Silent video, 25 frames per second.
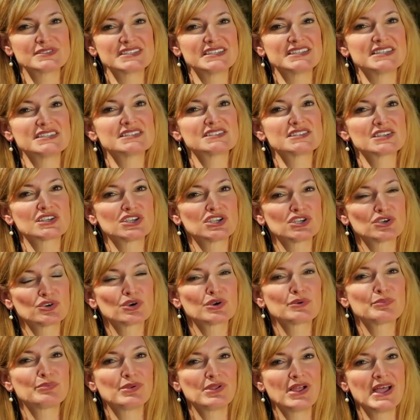in a
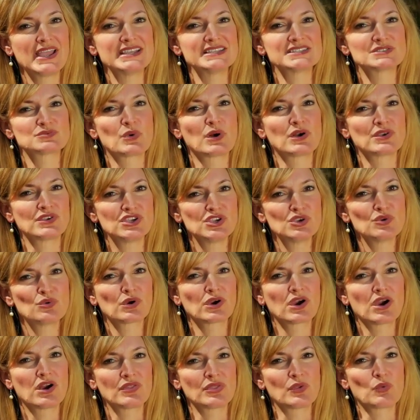secure place while you
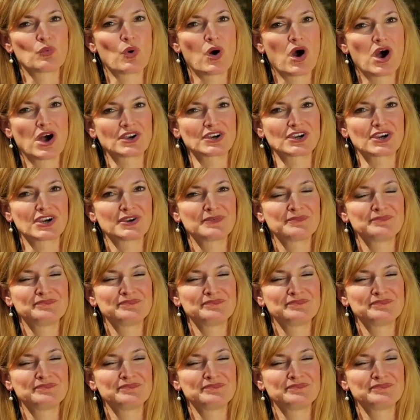are on the water.